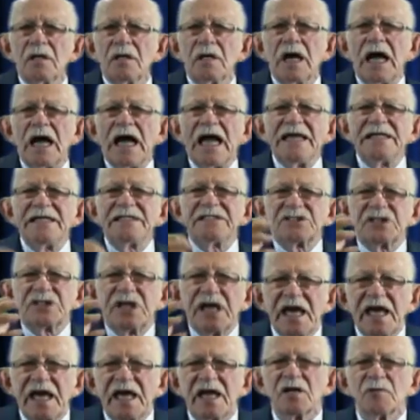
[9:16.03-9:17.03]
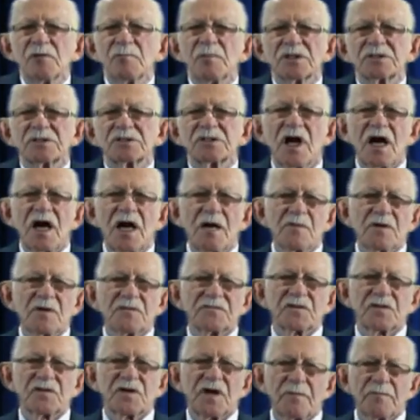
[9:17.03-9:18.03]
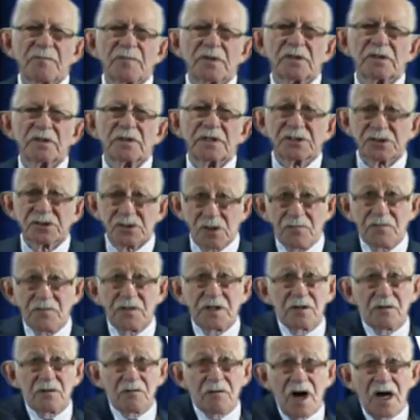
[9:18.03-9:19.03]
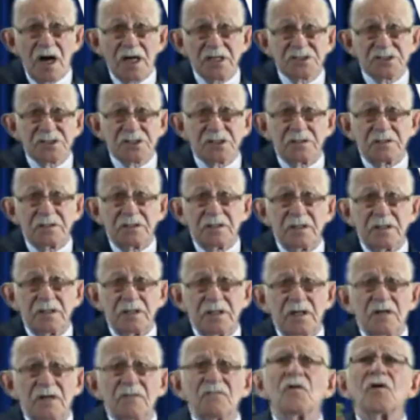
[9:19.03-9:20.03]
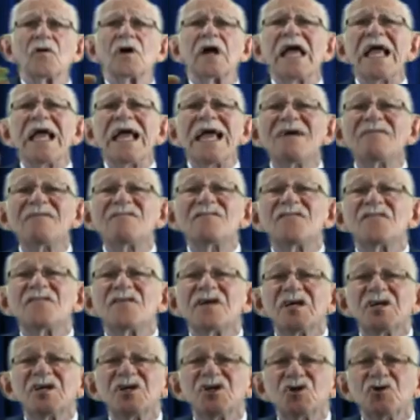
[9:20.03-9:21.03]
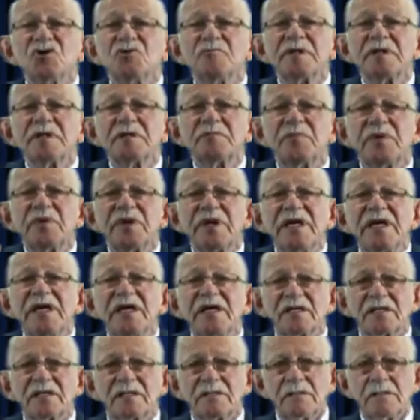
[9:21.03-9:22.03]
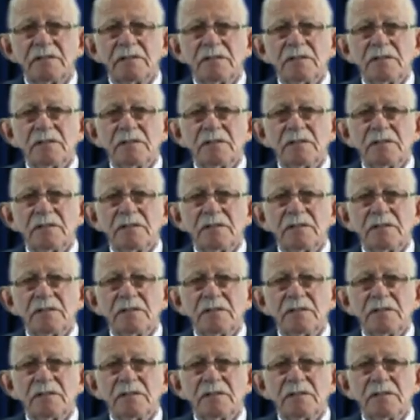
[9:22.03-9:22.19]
a terrible time of trouble is on the horizon for every human being.